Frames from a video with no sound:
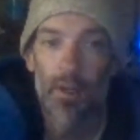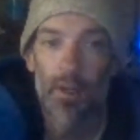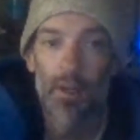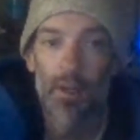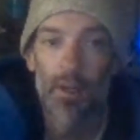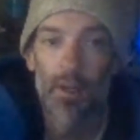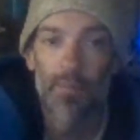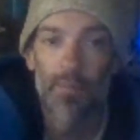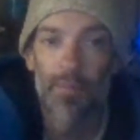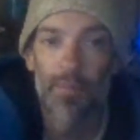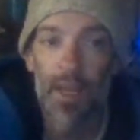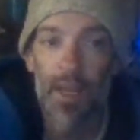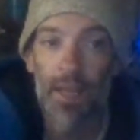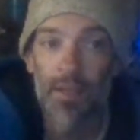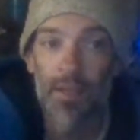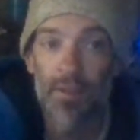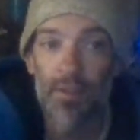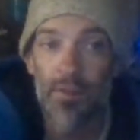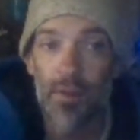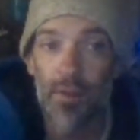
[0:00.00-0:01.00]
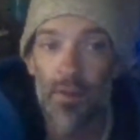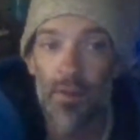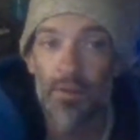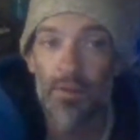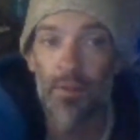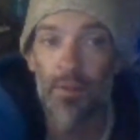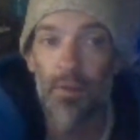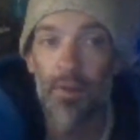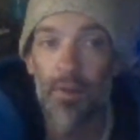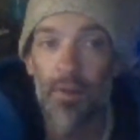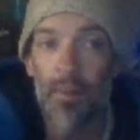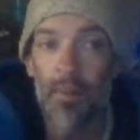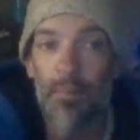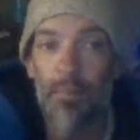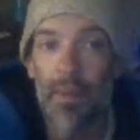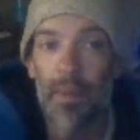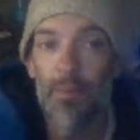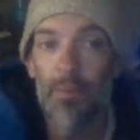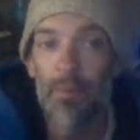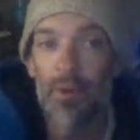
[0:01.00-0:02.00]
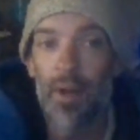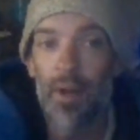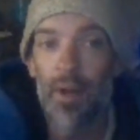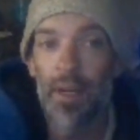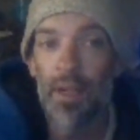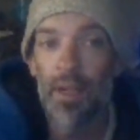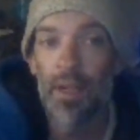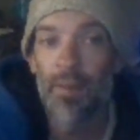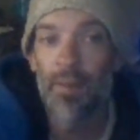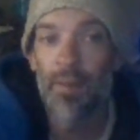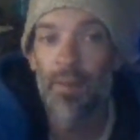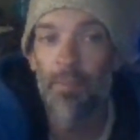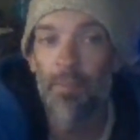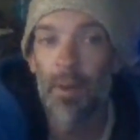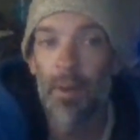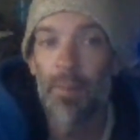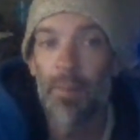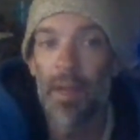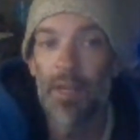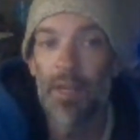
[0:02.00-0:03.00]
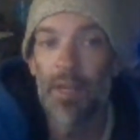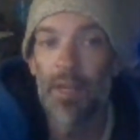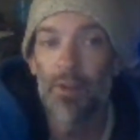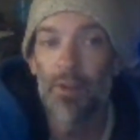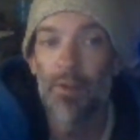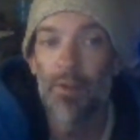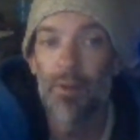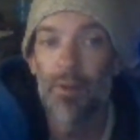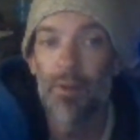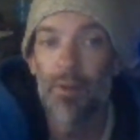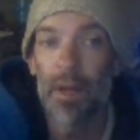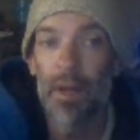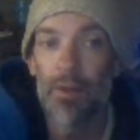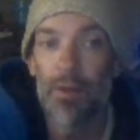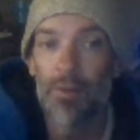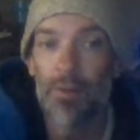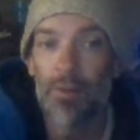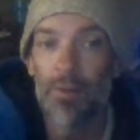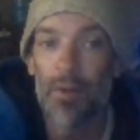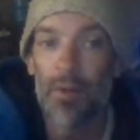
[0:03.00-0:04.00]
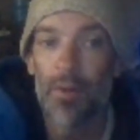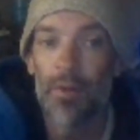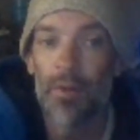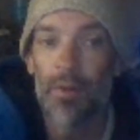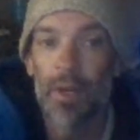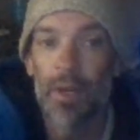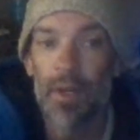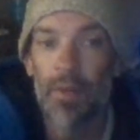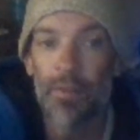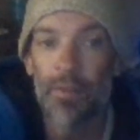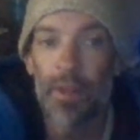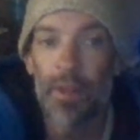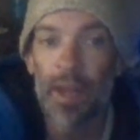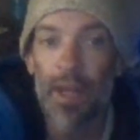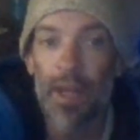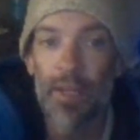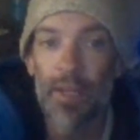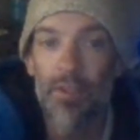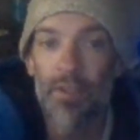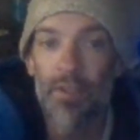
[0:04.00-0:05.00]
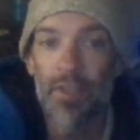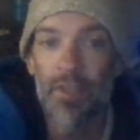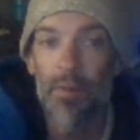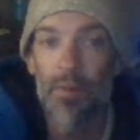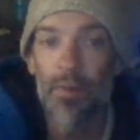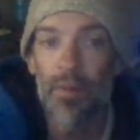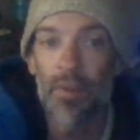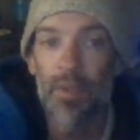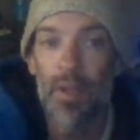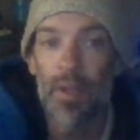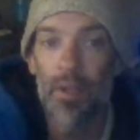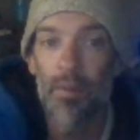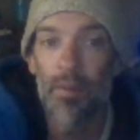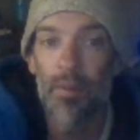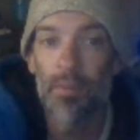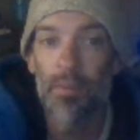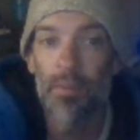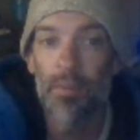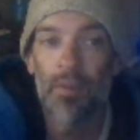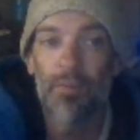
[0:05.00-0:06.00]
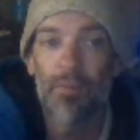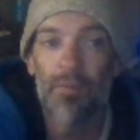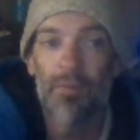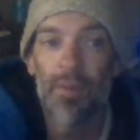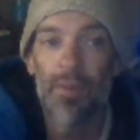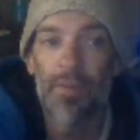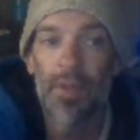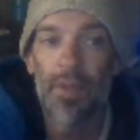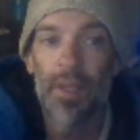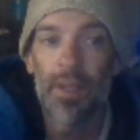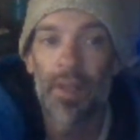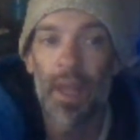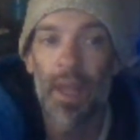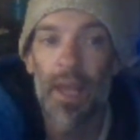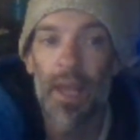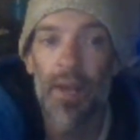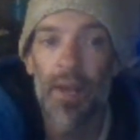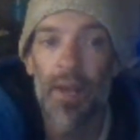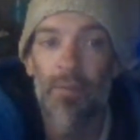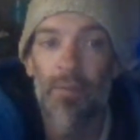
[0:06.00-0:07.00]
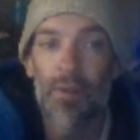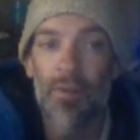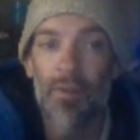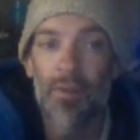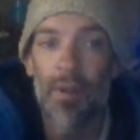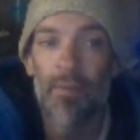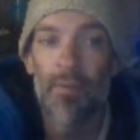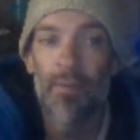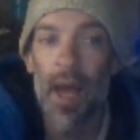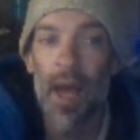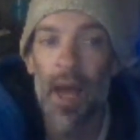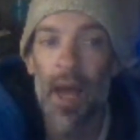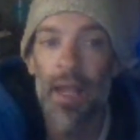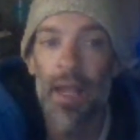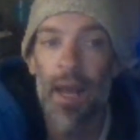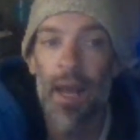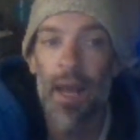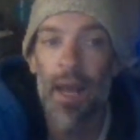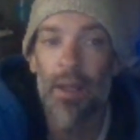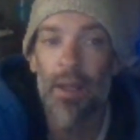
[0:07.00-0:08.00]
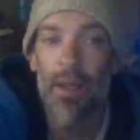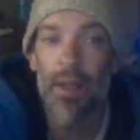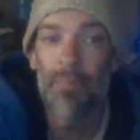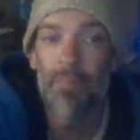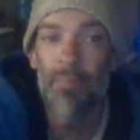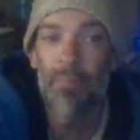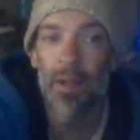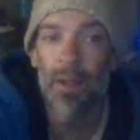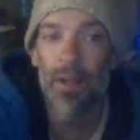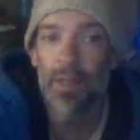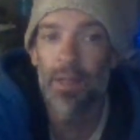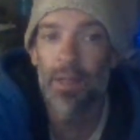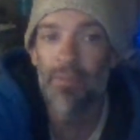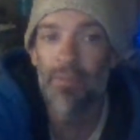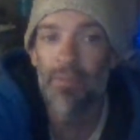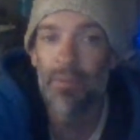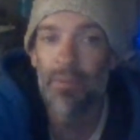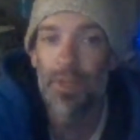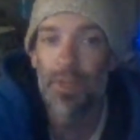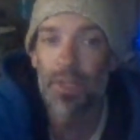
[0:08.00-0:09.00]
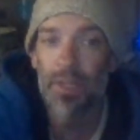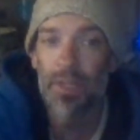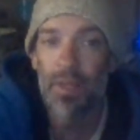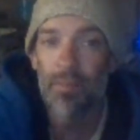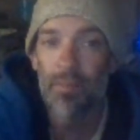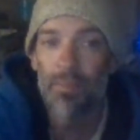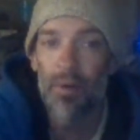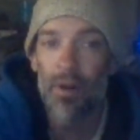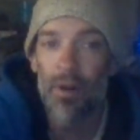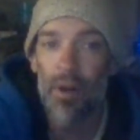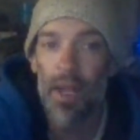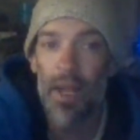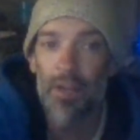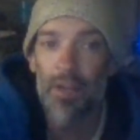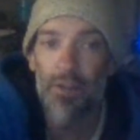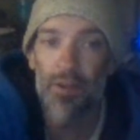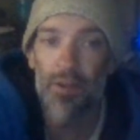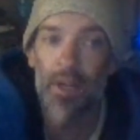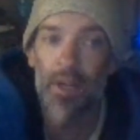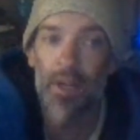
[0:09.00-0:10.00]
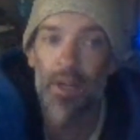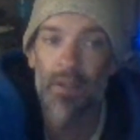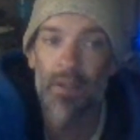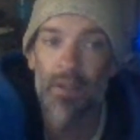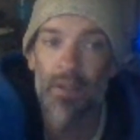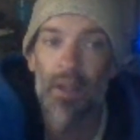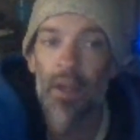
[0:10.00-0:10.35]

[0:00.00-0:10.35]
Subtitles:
NASA is also commemorating a major lunar milestone. The agency will celebrate the 50th anniversary of the iconic Apollo 11 mission that brought astronauts